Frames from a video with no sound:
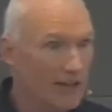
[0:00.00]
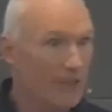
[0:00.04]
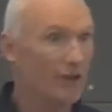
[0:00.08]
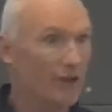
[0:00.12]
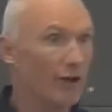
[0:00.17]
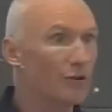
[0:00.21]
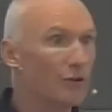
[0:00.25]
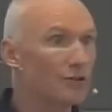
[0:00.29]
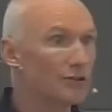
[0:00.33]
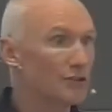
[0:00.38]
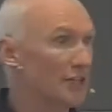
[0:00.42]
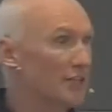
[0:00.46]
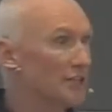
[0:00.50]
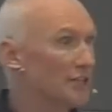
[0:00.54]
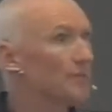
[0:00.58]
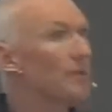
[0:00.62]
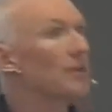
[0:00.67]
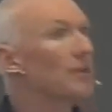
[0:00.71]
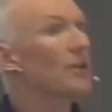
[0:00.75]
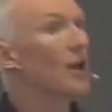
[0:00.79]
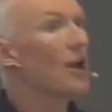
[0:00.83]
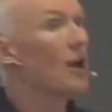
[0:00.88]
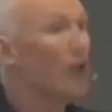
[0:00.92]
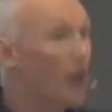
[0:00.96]
in the Old
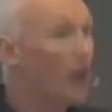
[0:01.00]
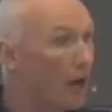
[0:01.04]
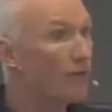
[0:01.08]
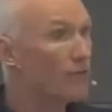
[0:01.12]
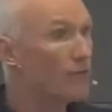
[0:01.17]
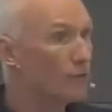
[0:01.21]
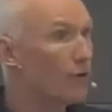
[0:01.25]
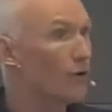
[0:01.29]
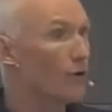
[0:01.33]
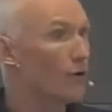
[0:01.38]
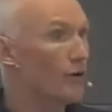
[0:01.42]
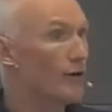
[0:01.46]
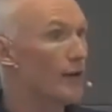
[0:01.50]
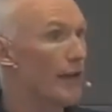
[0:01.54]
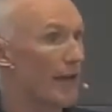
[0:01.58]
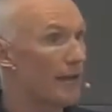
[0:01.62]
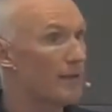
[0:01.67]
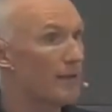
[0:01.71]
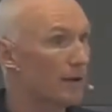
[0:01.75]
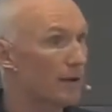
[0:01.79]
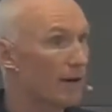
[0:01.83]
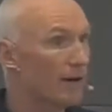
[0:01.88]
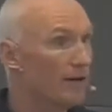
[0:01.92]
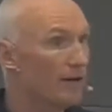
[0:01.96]
Testament to love your
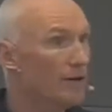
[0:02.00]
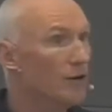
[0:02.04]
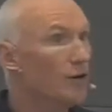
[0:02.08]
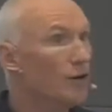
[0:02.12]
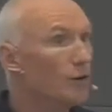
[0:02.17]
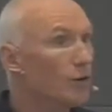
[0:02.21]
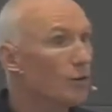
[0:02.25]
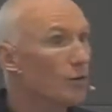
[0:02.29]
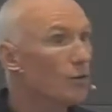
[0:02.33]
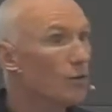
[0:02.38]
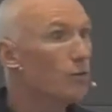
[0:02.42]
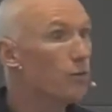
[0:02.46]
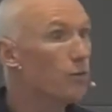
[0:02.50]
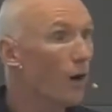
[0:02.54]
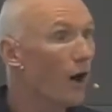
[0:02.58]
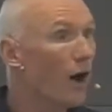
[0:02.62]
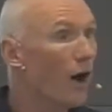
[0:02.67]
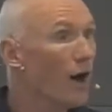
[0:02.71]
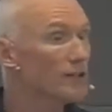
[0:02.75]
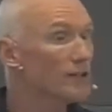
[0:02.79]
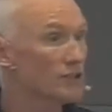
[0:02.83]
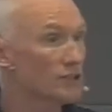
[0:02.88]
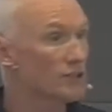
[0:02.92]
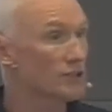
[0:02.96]
neighbor
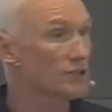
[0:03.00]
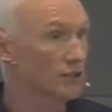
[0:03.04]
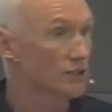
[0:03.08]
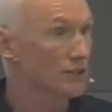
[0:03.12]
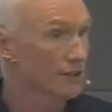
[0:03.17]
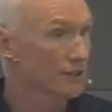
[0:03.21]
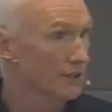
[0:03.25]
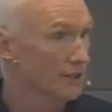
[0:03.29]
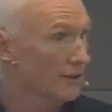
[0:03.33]
was